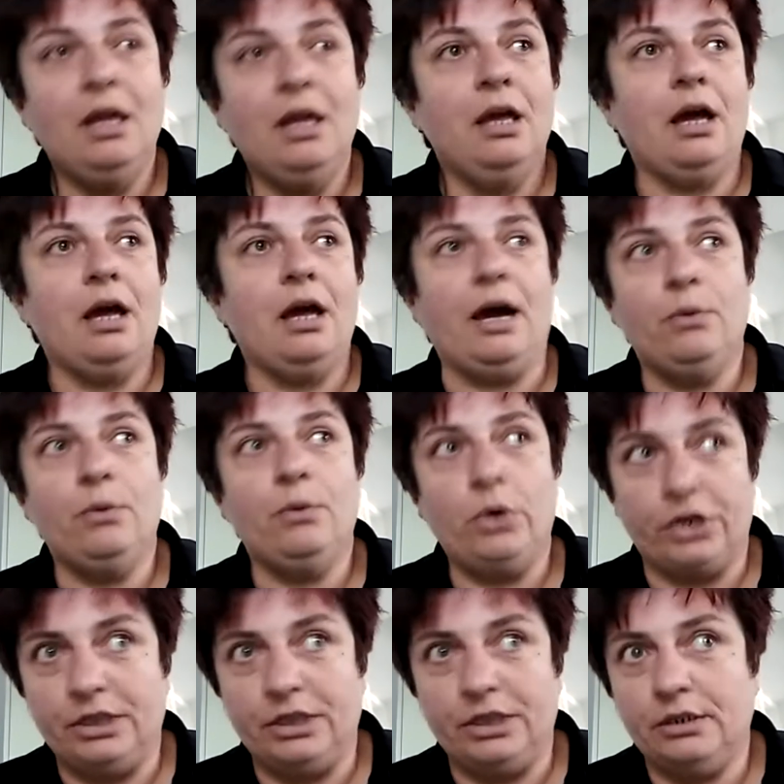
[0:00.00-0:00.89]
I
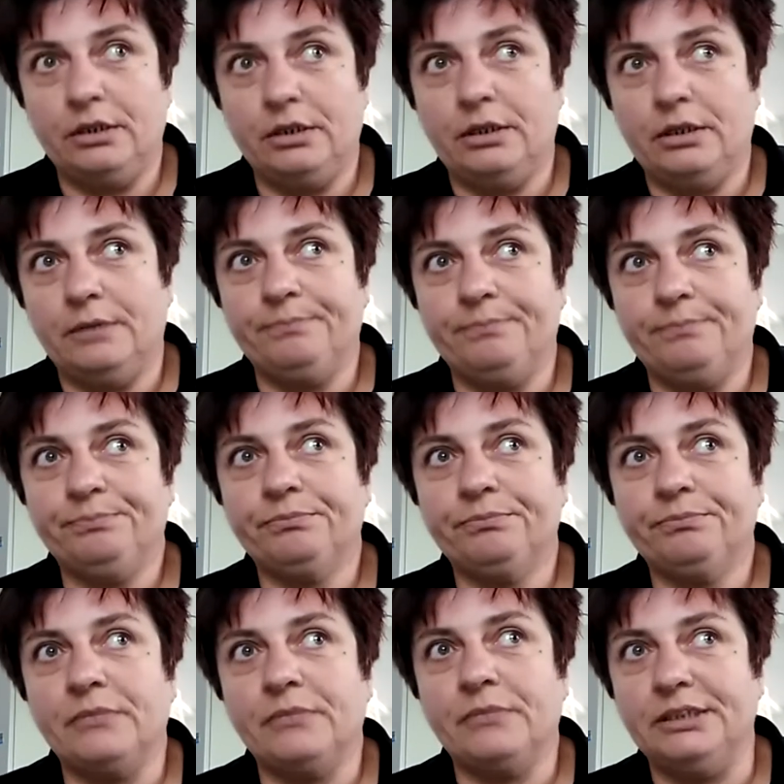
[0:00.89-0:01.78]
work in the
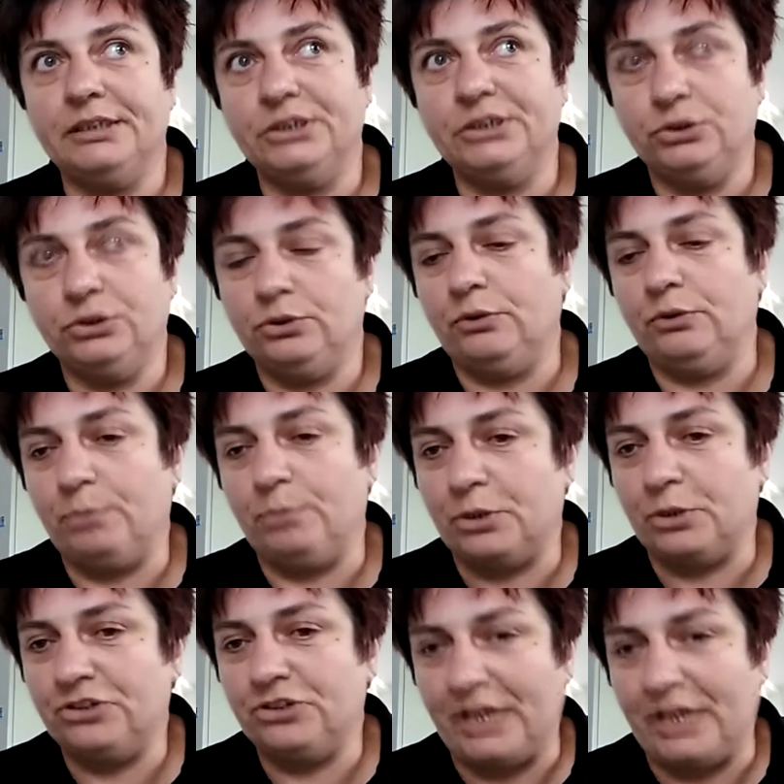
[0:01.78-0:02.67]
Institute of
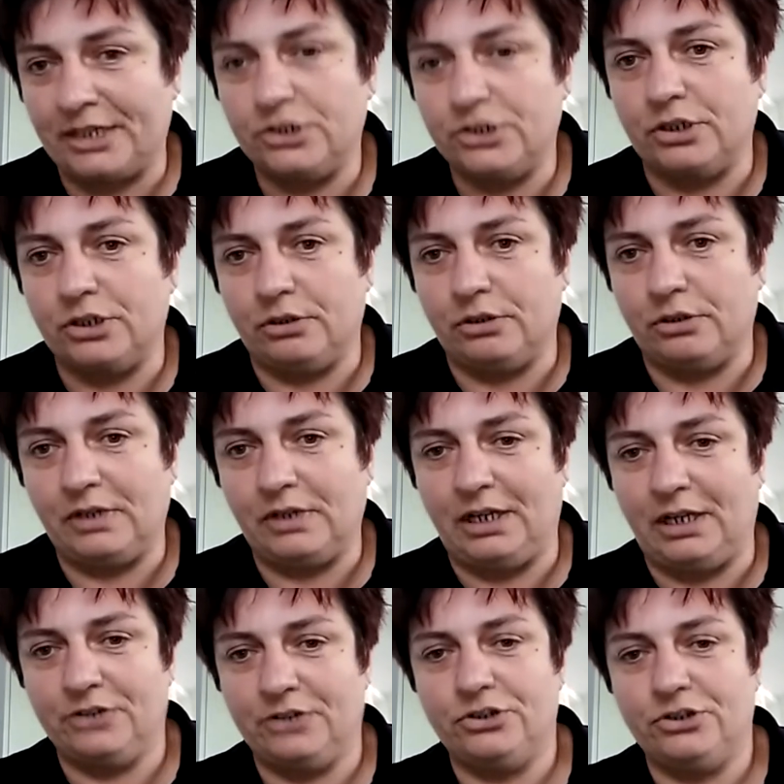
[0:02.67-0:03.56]
Protection of
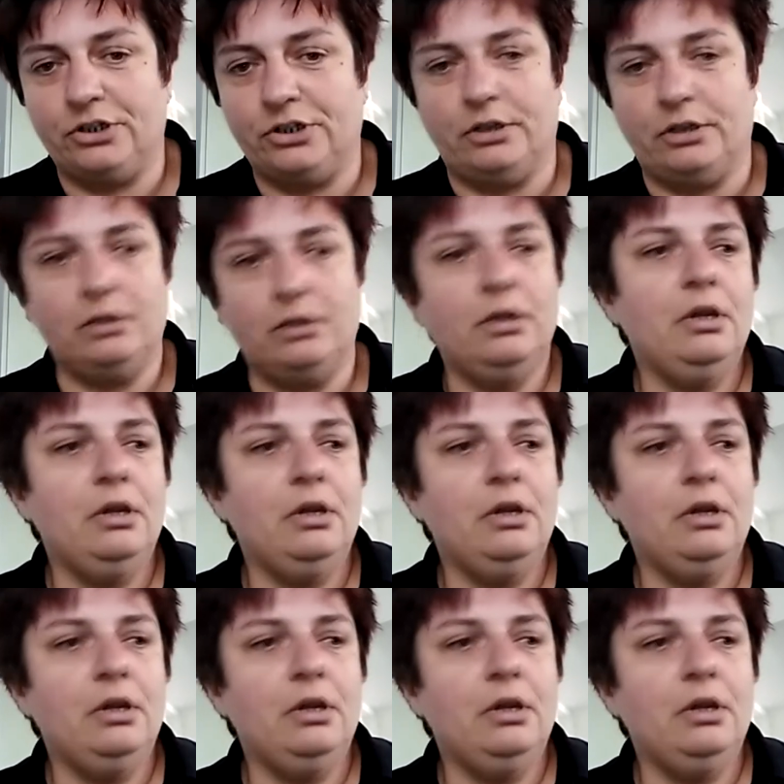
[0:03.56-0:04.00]
Culture,